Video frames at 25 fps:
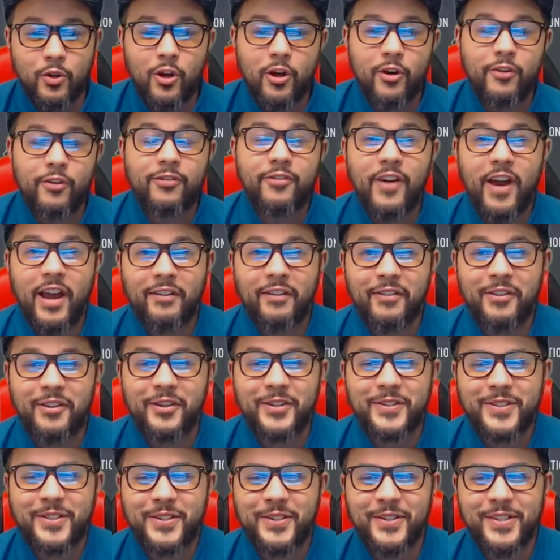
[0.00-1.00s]
five of those
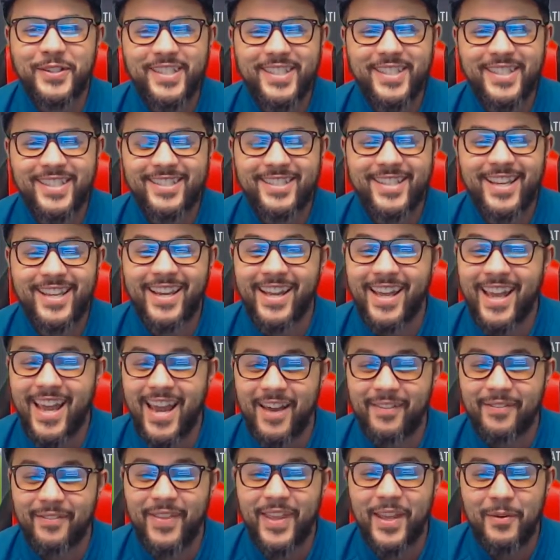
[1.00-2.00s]
goals in the second half.
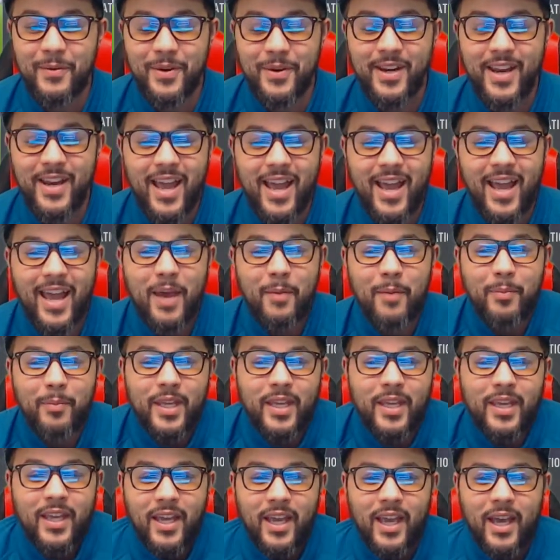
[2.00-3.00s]
They were not happy.
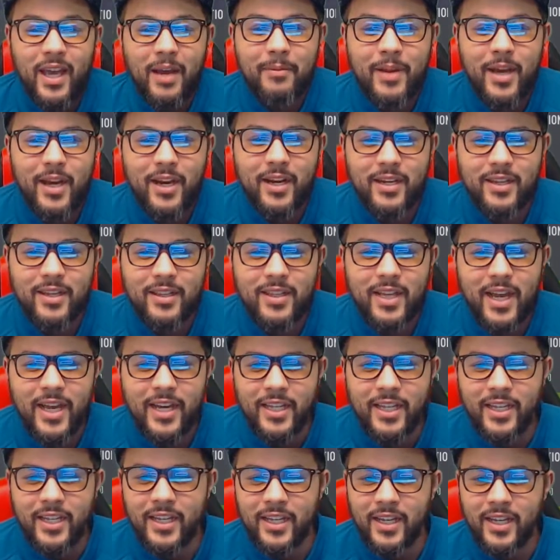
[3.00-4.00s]
I'm not going to lie to
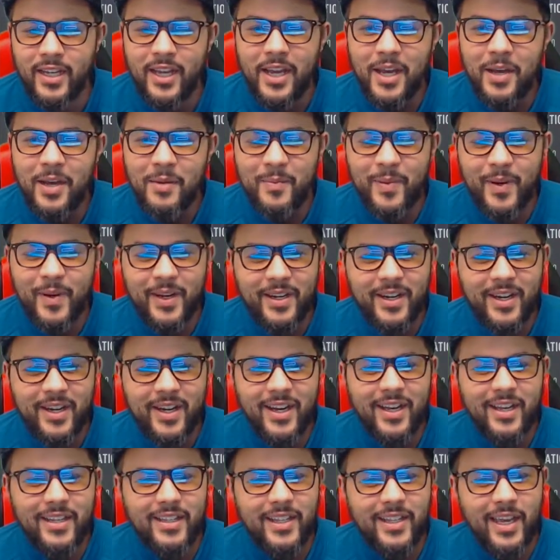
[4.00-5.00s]
you. But uh,
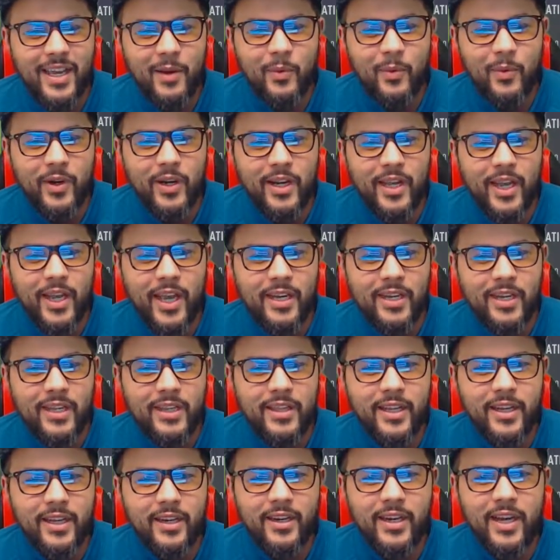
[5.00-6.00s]
yeah, we're going to end it
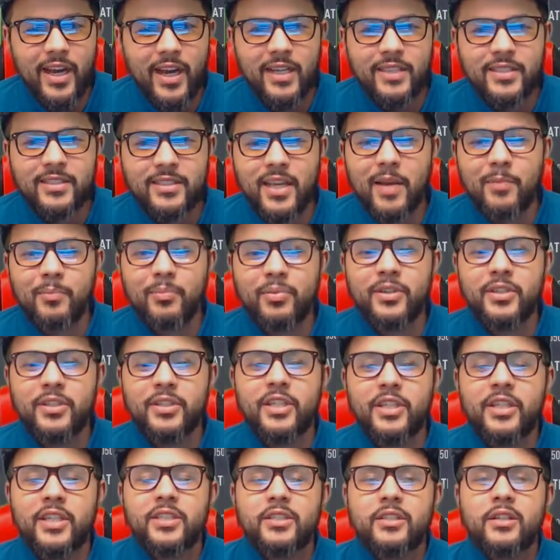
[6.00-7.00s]
there, guys. I
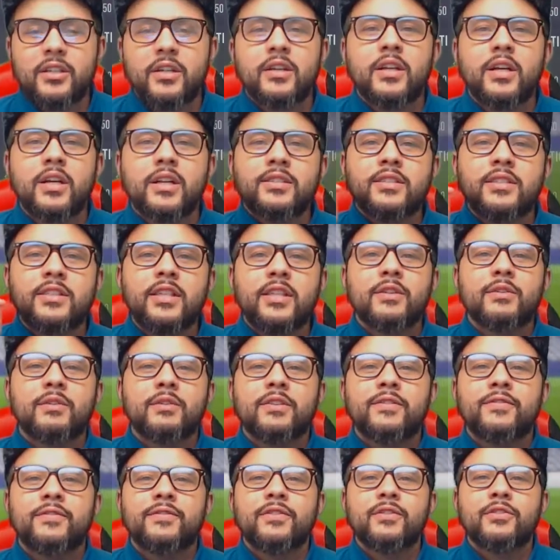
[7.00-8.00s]
appreciate you, and I'll see you in the
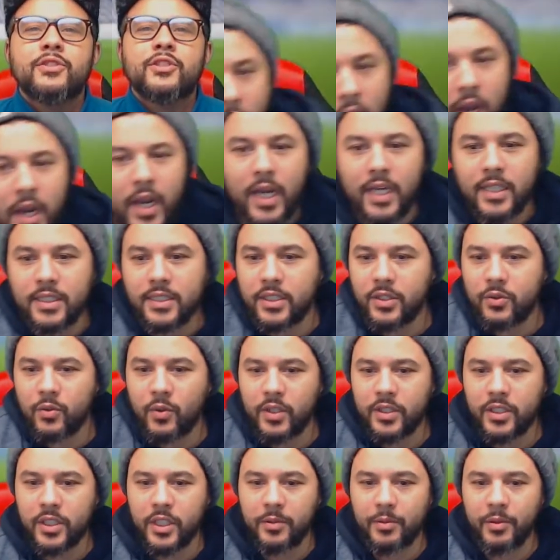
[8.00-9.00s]
future. All right, guys, this
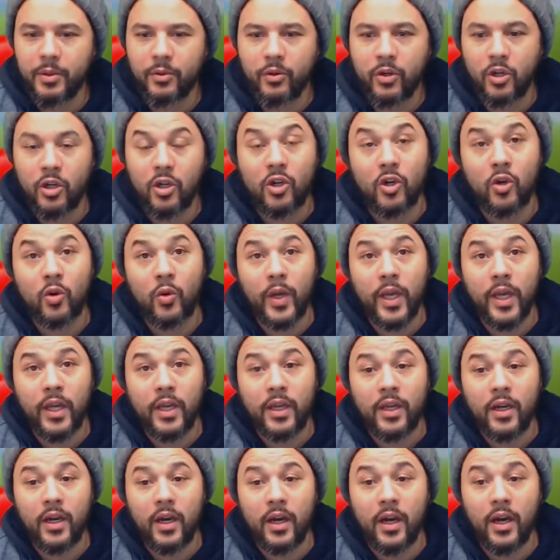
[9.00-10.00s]
one's going to be real
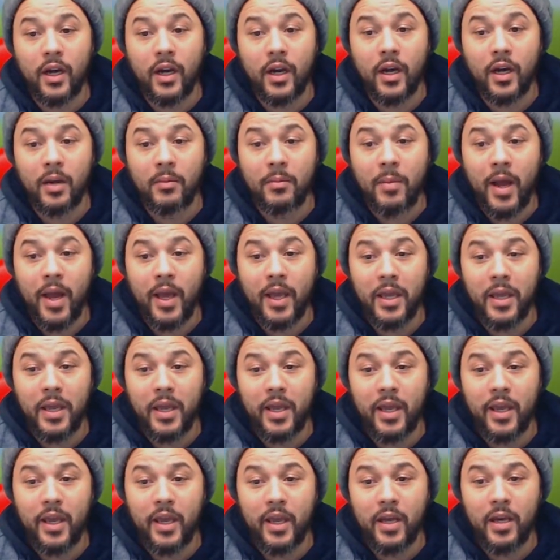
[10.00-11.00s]
quick. Um, I
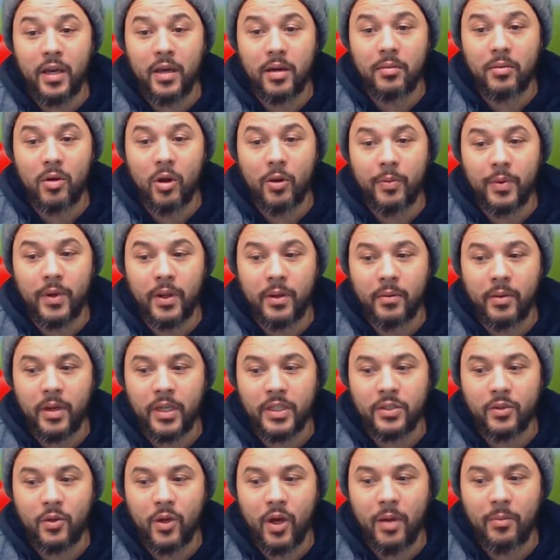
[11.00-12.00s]
am opening my
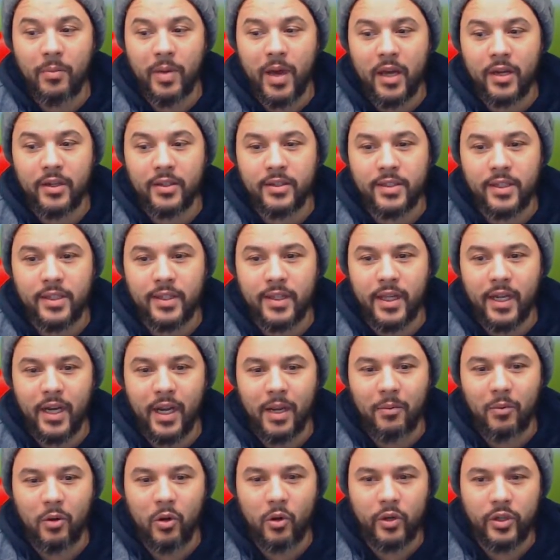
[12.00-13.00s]
squad battles, and then
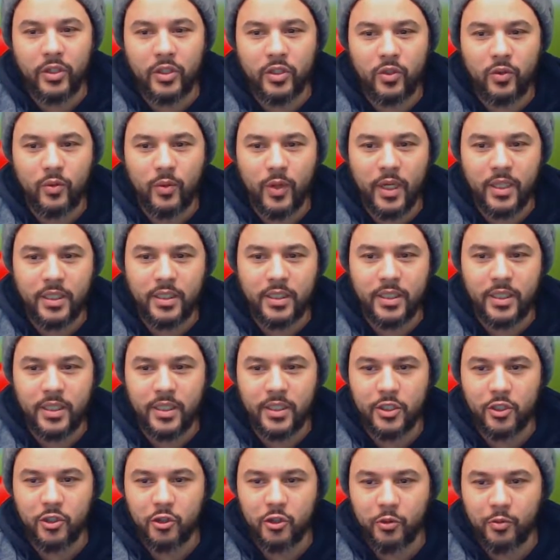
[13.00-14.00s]
I'm going to watch the
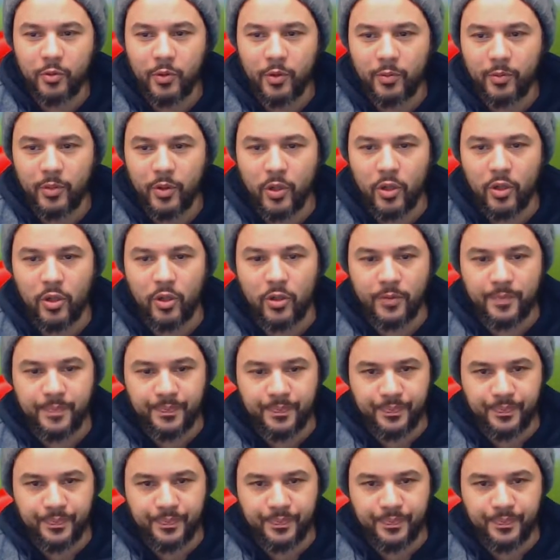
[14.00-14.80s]
Super Bowl.